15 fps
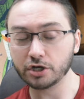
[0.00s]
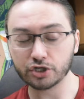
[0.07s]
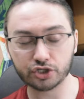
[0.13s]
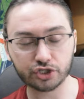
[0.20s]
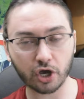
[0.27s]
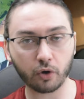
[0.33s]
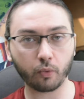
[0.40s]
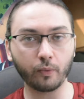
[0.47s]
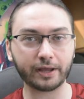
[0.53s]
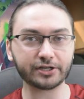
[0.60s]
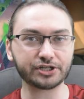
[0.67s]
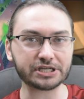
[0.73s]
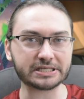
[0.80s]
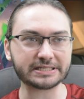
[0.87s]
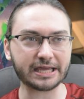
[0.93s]
So when
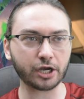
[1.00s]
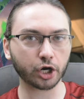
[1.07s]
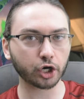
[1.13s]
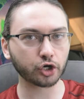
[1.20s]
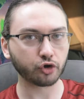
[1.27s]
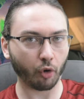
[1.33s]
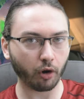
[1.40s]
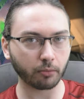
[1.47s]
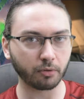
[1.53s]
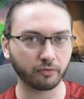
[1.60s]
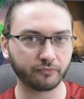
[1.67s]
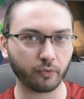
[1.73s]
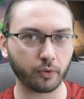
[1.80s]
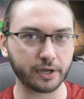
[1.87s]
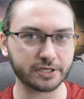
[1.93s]
she's in her normal
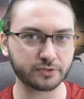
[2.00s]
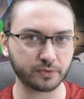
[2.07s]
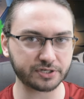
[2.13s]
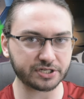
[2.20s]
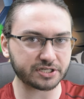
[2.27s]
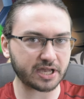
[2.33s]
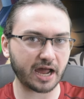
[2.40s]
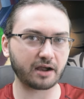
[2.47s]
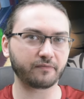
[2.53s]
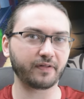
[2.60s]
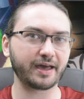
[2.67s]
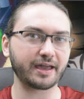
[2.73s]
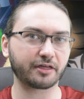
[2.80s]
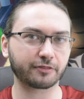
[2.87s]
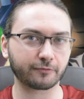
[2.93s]
voice, which is kind of
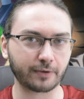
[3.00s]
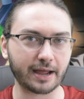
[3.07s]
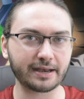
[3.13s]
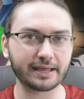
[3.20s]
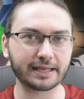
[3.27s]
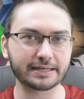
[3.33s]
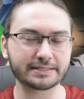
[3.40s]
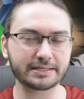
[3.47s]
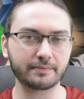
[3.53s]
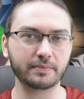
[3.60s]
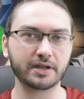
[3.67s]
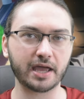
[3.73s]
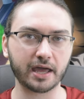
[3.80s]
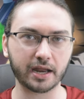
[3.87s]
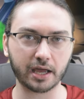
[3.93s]
like threatening,
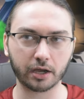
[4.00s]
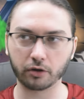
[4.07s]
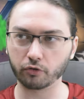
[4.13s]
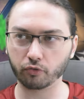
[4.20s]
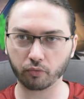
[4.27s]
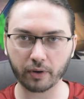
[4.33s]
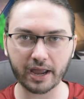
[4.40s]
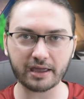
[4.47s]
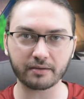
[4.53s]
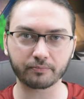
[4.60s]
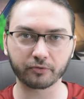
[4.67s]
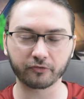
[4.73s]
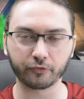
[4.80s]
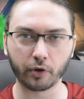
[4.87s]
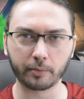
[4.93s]
intimidating, great
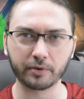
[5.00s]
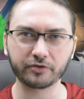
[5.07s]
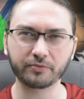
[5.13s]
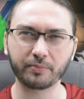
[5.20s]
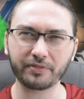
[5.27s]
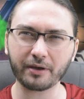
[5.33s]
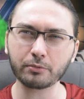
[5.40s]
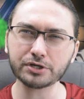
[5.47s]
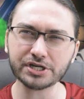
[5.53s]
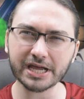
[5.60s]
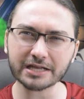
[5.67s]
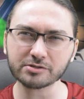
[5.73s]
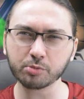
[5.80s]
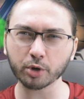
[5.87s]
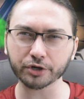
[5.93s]
performance. But then when she
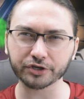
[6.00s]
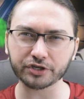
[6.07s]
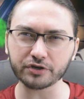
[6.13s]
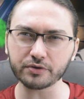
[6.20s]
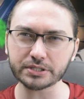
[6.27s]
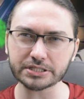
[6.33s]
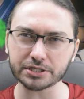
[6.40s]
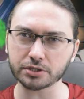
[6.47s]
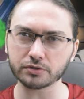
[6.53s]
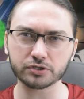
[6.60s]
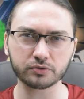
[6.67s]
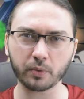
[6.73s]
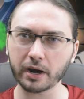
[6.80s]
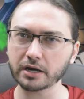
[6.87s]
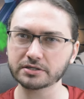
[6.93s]
gets more cutesy, you
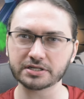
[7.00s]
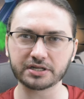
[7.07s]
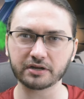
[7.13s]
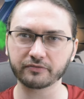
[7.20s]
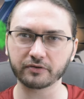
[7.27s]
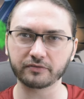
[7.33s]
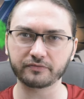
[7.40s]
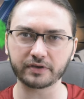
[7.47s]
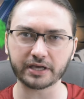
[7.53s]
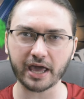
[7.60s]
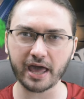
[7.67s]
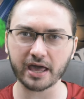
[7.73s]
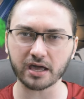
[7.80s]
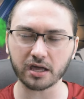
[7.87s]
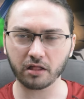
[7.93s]
swear it's a different
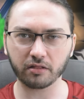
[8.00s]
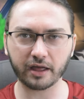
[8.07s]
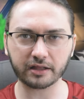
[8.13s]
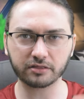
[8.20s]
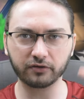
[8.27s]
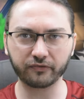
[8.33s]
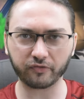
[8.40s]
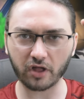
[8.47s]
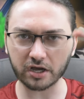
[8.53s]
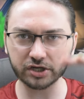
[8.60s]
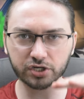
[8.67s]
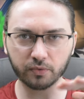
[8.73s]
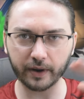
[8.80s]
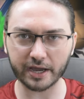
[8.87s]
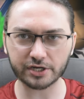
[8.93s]
VA. Like, the
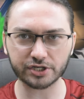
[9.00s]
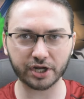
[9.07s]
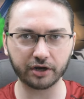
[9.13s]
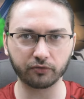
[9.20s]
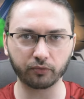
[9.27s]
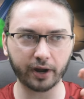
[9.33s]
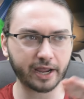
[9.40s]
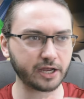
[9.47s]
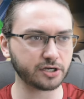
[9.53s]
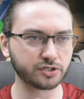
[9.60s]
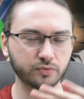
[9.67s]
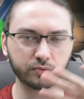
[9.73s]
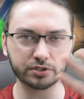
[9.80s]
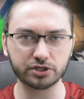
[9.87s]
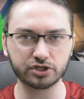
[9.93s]
fluctuation in range
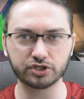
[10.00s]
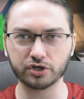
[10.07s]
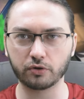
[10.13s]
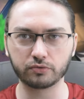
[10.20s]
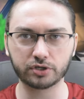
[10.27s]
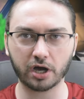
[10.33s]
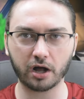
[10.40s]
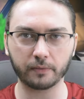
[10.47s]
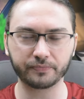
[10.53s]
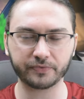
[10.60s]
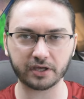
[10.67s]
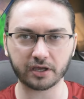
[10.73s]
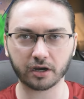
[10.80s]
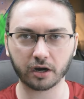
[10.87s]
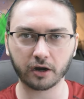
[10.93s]
was so top
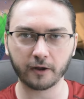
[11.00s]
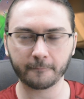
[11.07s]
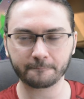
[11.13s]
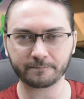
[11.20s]
tier.